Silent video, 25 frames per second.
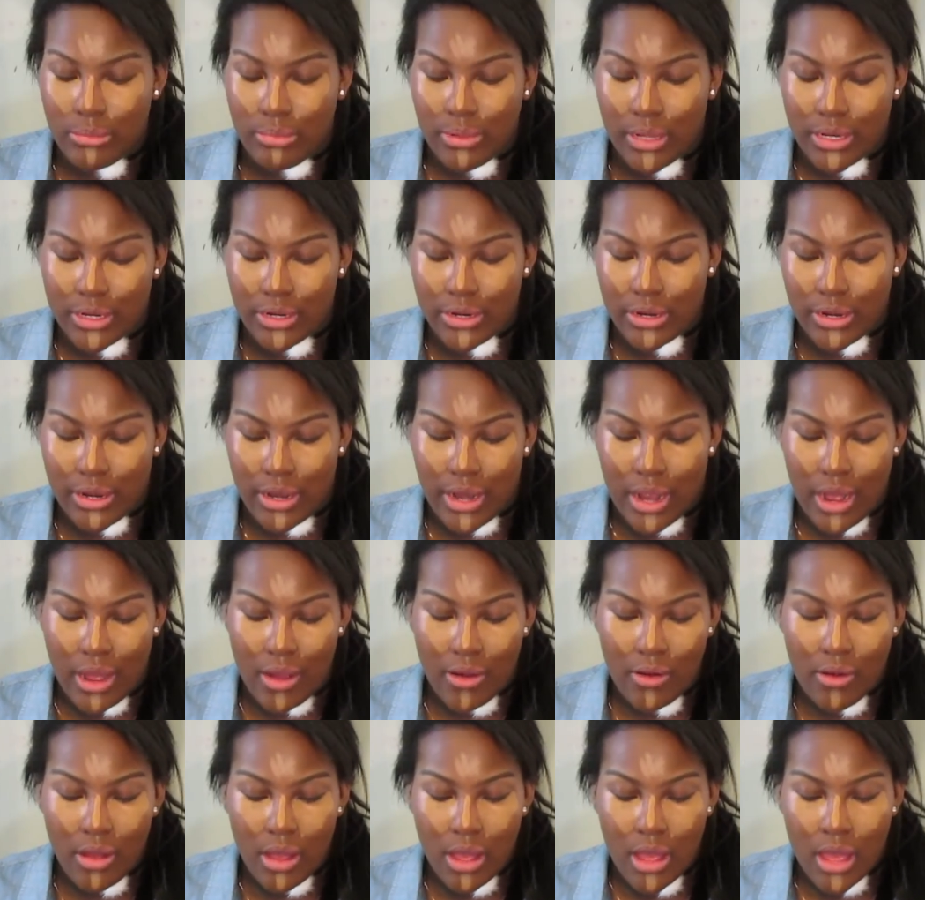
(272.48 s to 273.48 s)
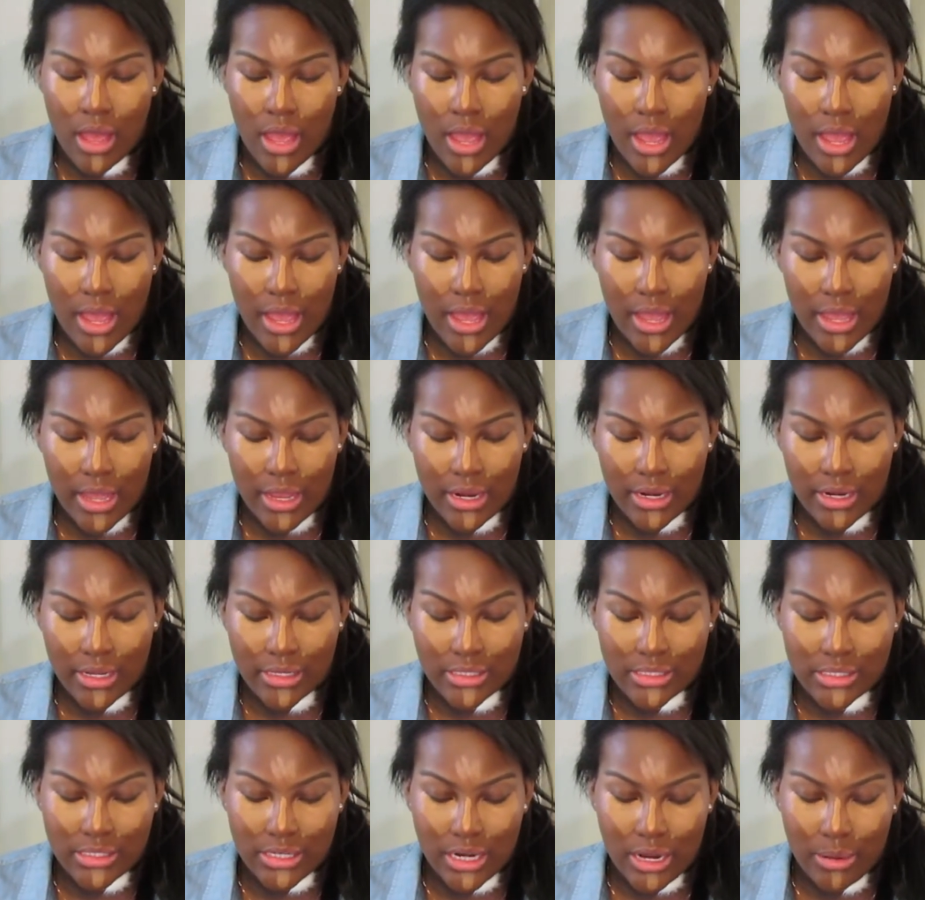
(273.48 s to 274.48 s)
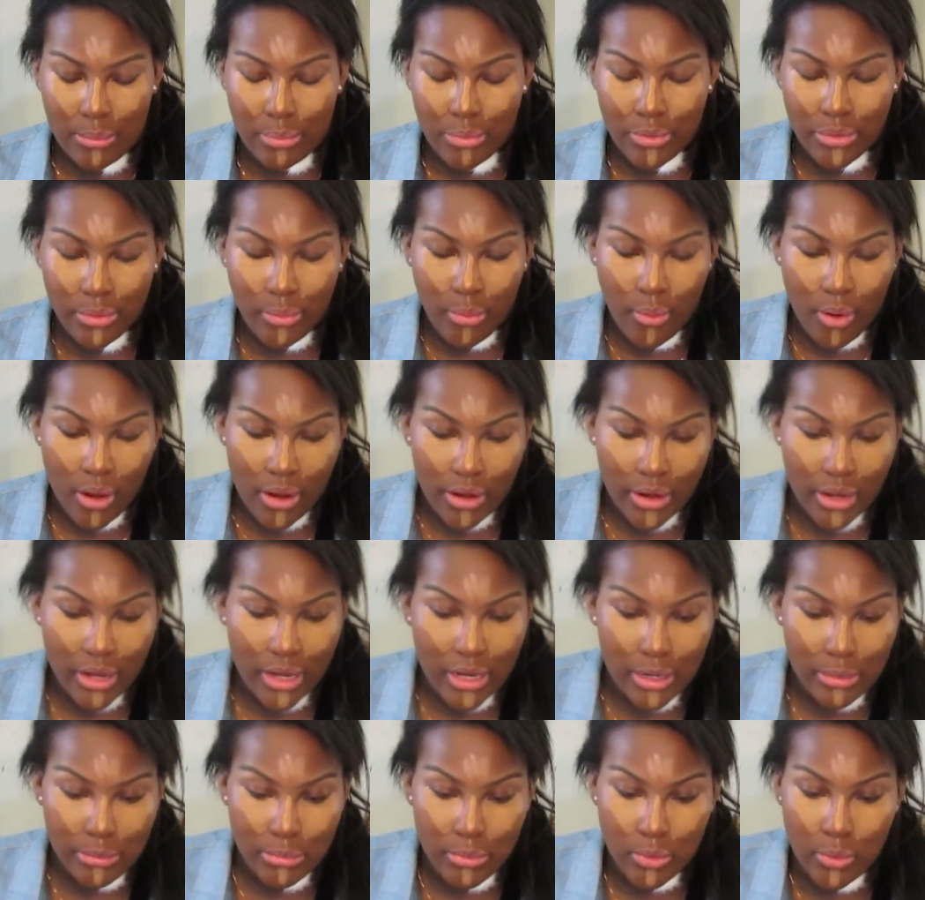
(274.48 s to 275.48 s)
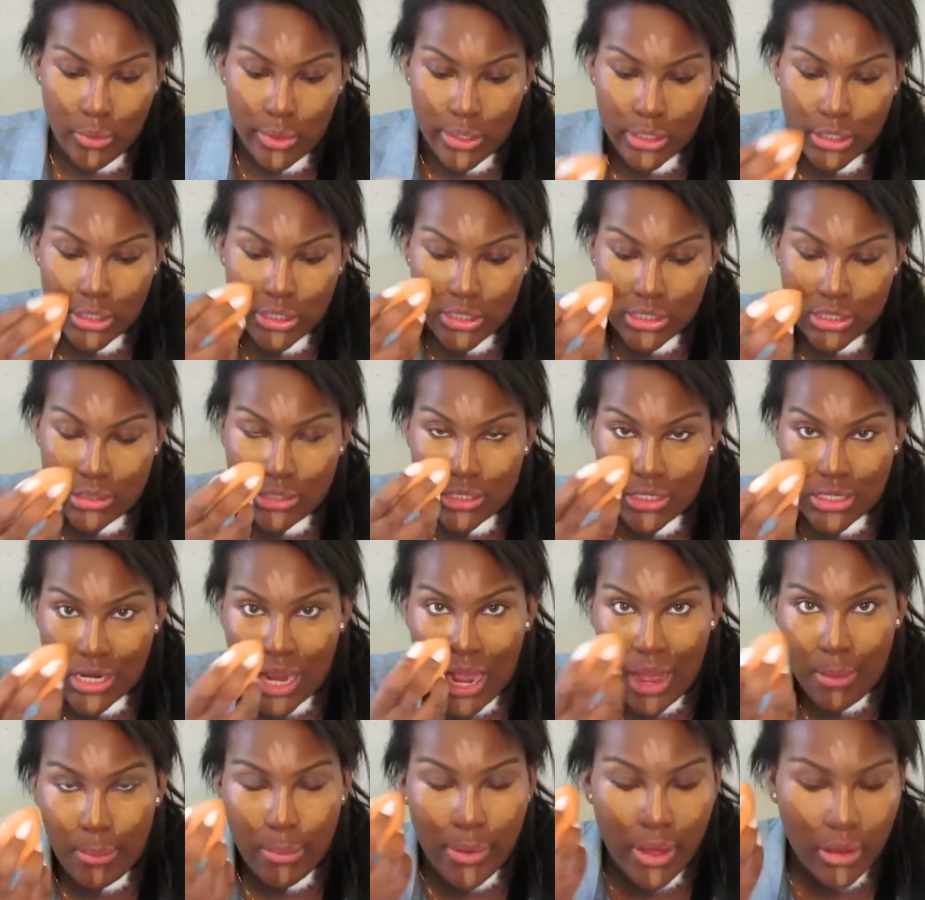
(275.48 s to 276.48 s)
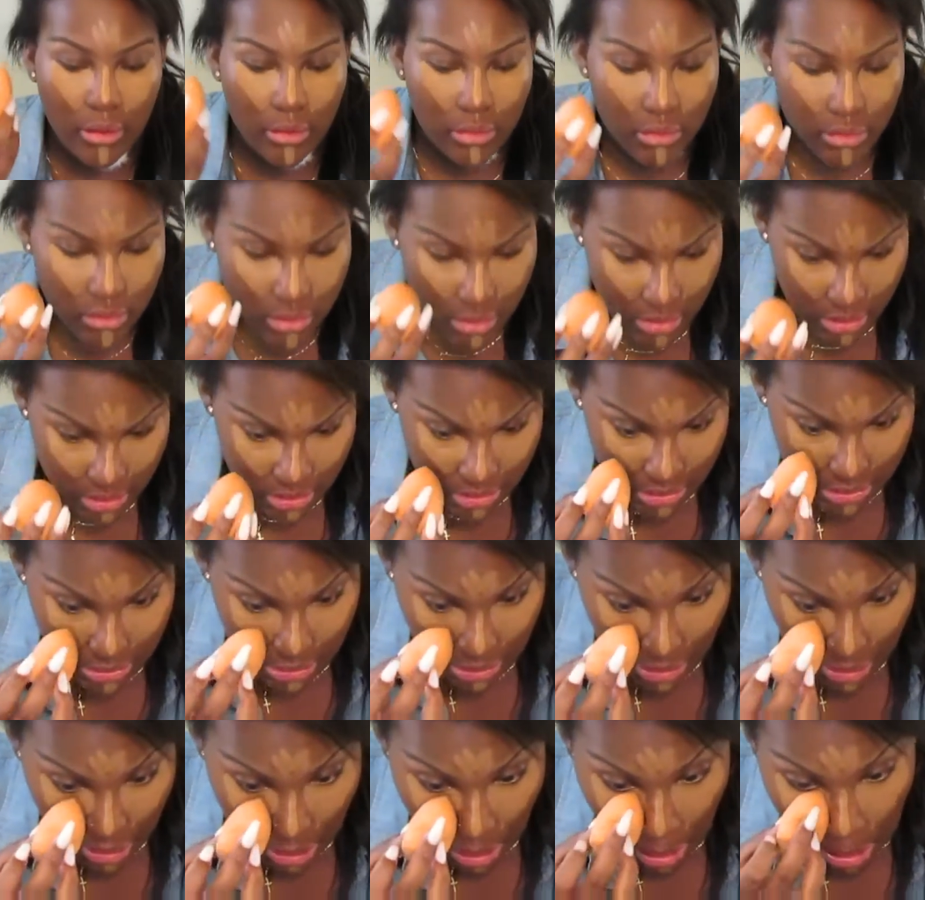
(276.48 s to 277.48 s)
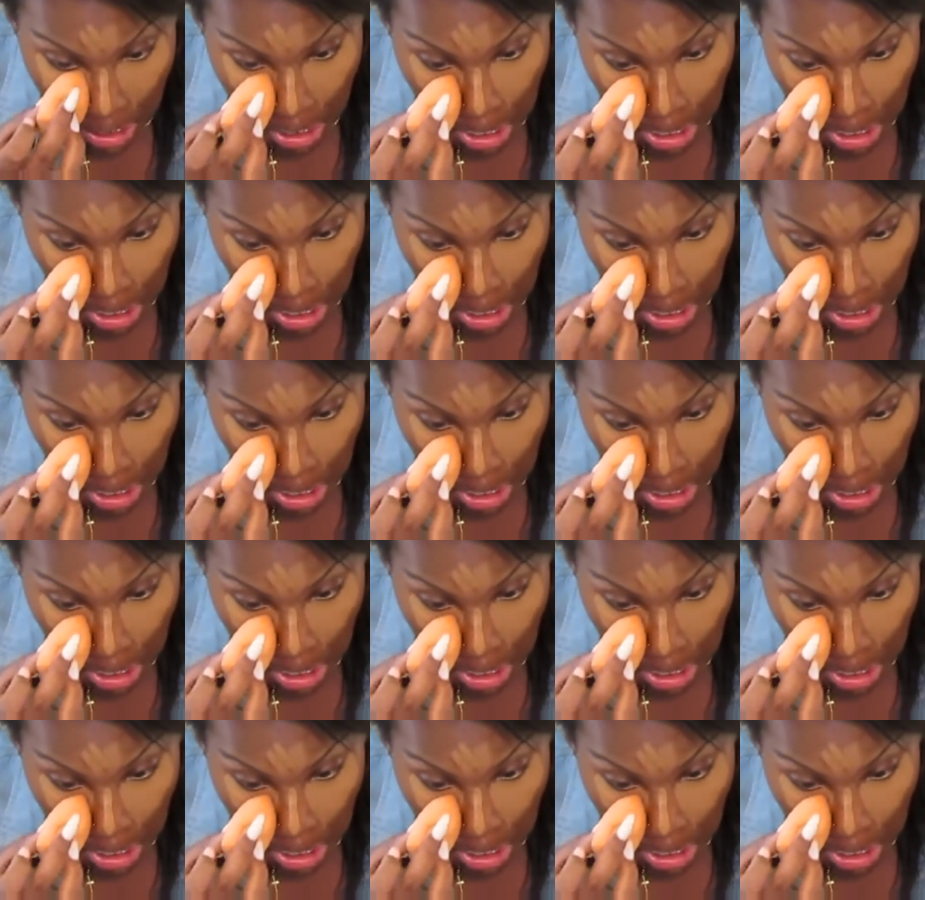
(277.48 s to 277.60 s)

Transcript: Blender now, and it's damp with water, and I'm going to tap out the concealer.